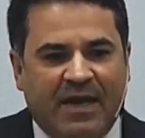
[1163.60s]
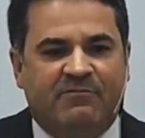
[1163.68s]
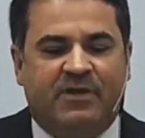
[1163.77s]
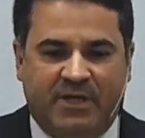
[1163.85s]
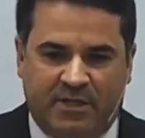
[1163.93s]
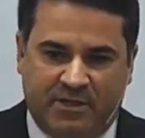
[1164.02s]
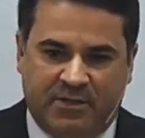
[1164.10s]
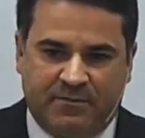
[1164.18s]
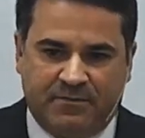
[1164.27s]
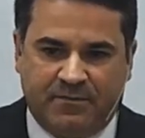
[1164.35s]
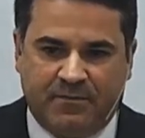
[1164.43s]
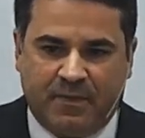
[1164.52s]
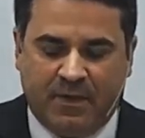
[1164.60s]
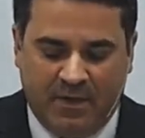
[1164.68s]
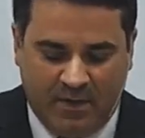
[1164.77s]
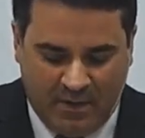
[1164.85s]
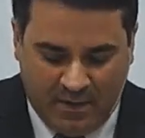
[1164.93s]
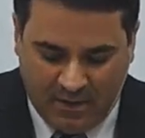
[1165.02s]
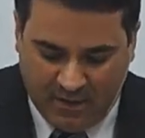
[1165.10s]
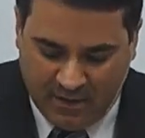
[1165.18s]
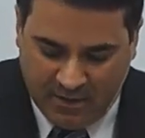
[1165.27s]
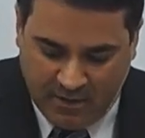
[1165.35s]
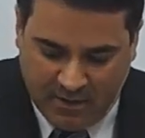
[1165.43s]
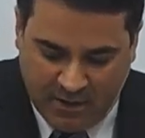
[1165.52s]
very, in very difficulty,
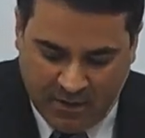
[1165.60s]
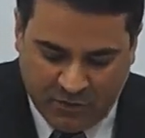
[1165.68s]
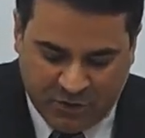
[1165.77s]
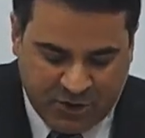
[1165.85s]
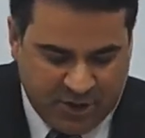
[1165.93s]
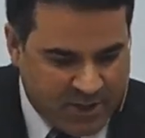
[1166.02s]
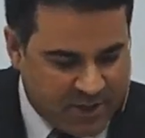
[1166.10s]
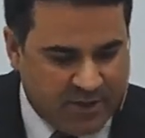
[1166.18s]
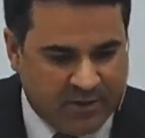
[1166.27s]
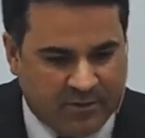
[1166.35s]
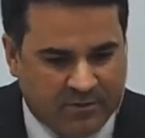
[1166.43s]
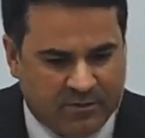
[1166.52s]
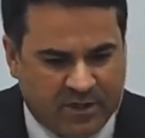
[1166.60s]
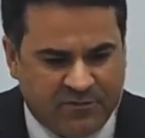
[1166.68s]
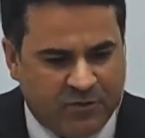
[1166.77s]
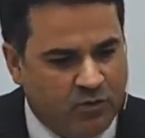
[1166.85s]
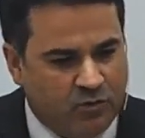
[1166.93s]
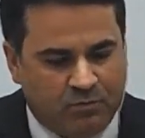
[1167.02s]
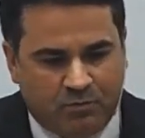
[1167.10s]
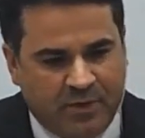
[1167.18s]
she was able to speak. And one day,